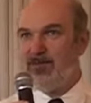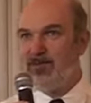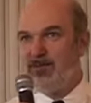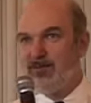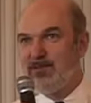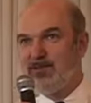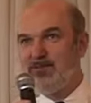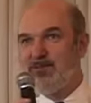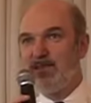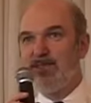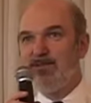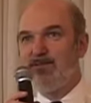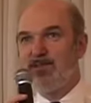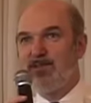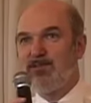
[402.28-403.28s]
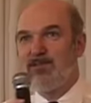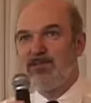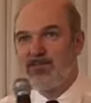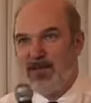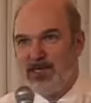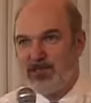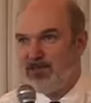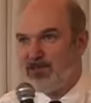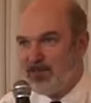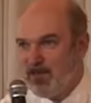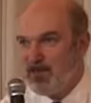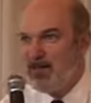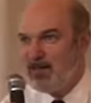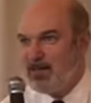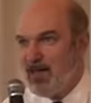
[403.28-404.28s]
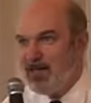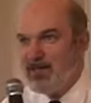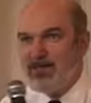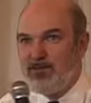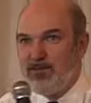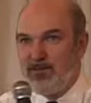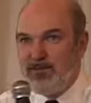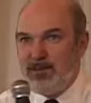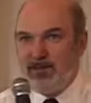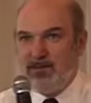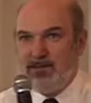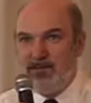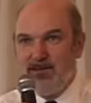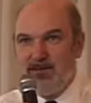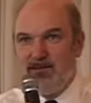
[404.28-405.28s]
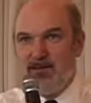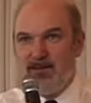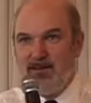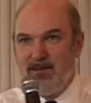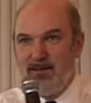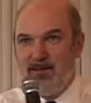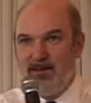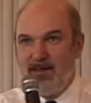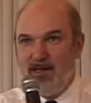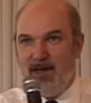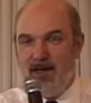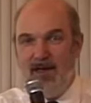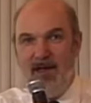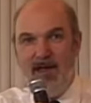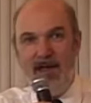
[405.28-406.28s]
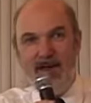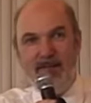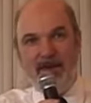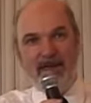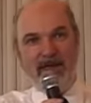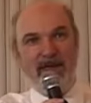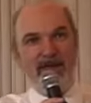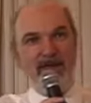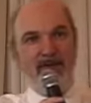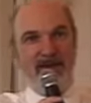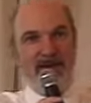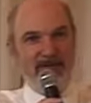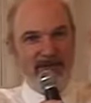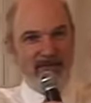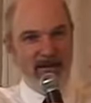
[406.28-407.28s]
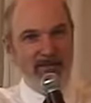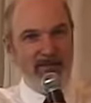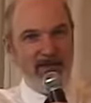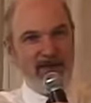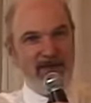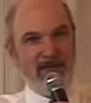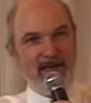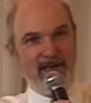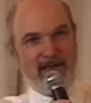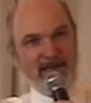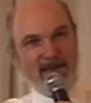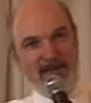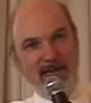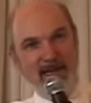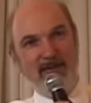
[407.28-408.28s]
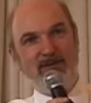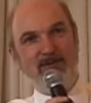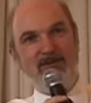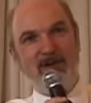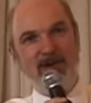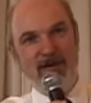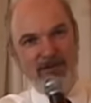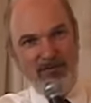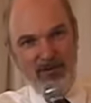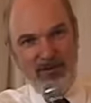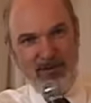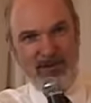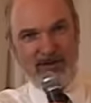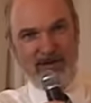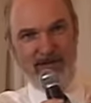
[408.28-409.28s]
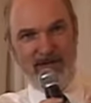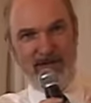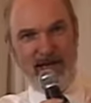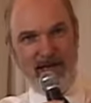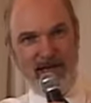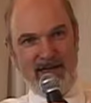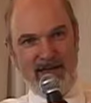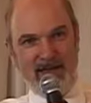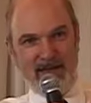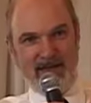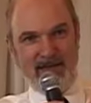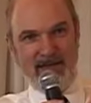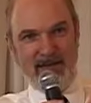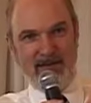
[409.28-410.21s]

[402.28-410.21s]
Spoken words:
the Holy Spirit, what your special task will be. Yeah? But if you have somebody like this and you influence him directly,